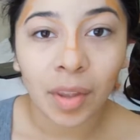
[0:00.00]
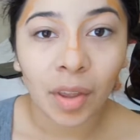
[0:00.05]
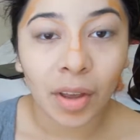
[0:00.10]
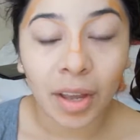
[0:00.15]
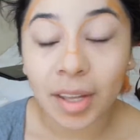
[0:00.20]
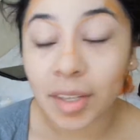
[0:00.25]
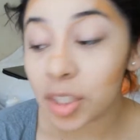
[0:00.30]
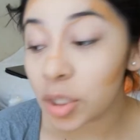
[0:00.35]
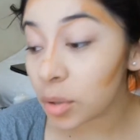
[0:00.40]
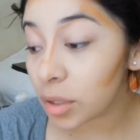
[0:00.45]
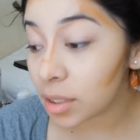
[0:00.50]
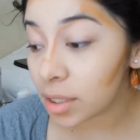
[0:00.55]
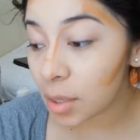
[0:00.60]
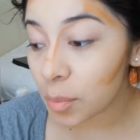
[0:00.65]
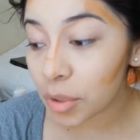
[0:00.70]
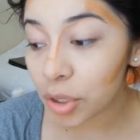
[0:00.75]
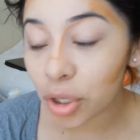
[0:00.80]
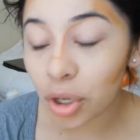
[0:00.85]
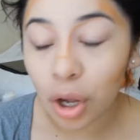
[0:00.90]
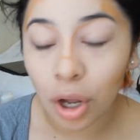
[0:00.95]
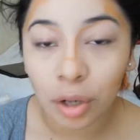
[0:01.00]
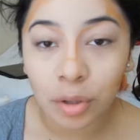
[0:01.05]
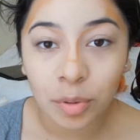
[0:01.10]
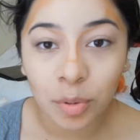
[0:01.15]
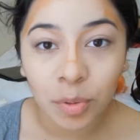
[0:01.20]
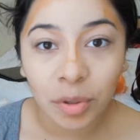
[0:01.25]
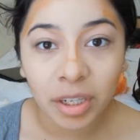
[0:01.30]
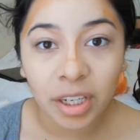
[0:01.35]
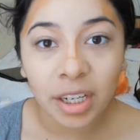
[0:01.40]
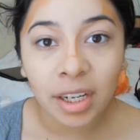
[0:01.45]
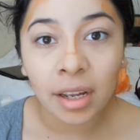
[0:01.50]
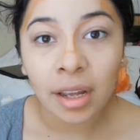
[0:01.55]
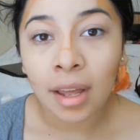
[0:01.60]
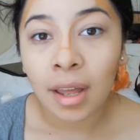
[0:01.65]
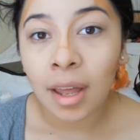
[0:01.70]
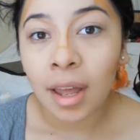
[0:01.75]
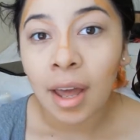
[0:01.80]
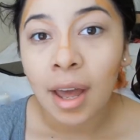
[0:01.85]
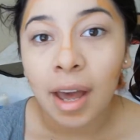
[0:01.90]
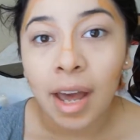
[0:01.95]
Okay, so we're done with the contouring.
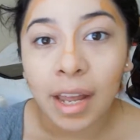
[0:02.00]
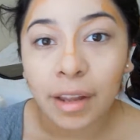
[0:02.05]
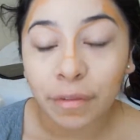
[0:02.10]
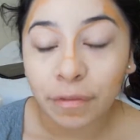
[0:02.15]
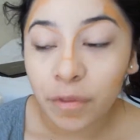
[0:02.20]
I